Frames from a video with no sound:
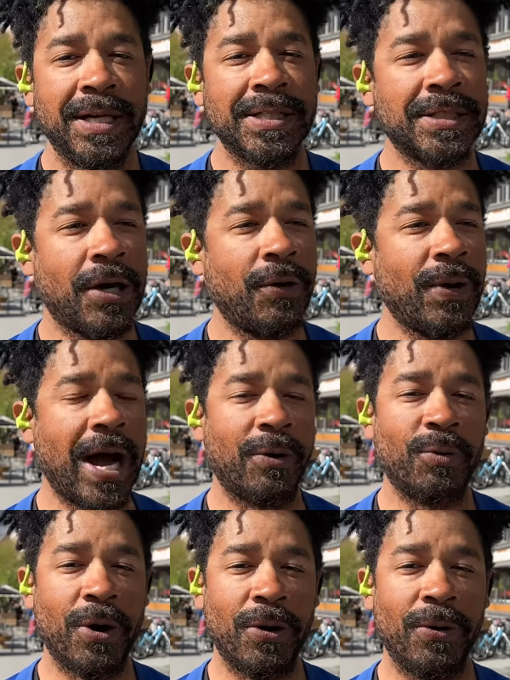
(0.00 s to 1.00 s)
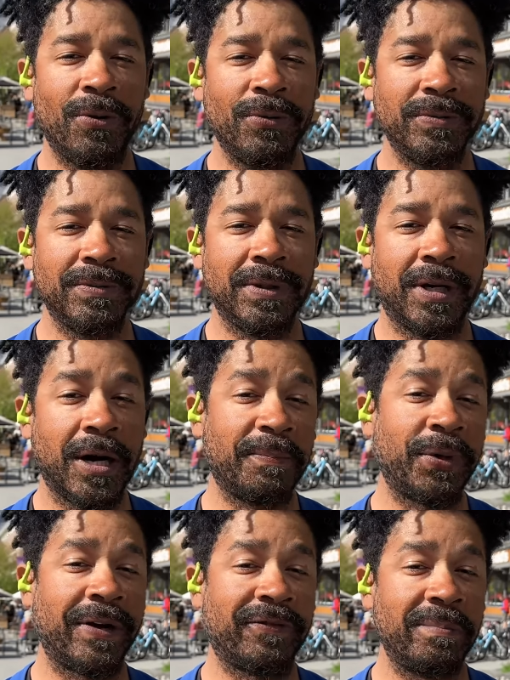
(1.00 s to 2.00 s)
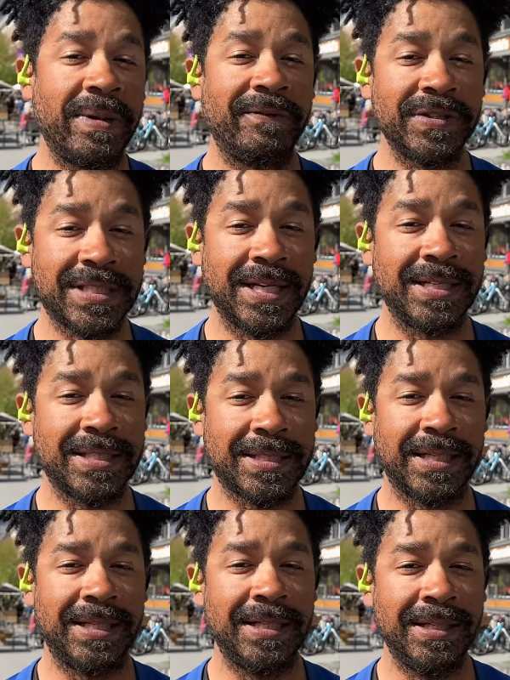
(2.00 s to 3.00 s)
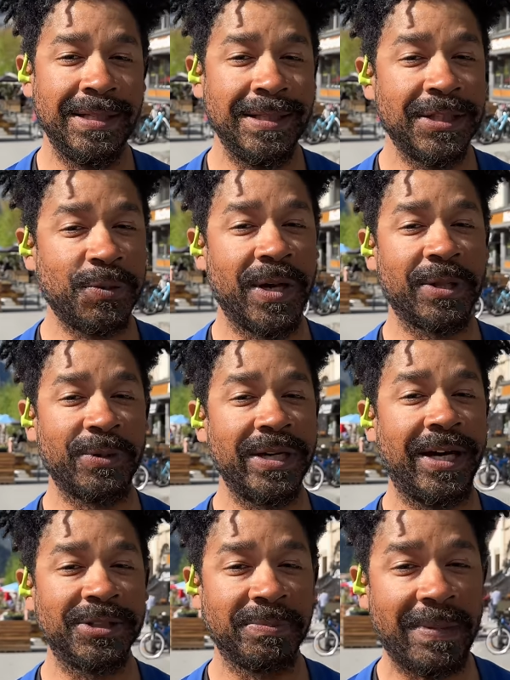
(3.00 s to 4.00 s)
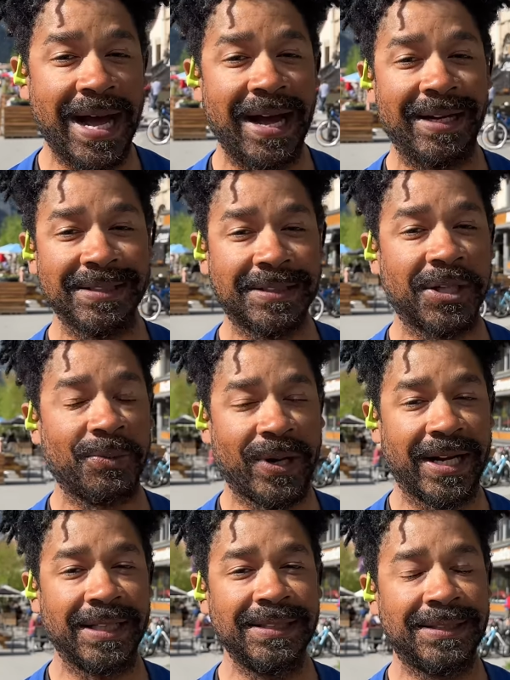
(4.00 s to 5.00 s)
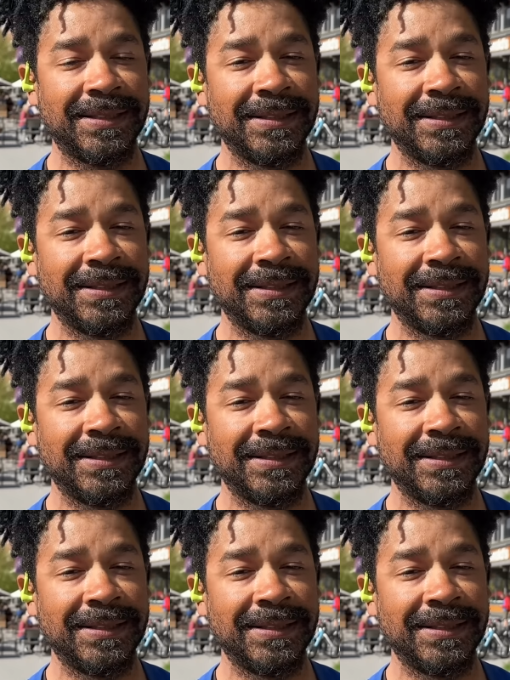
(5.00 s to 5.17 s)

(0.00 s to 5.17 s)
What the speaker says: So I rode up here from Memphis, Tennessee, 2,300 miles to the race.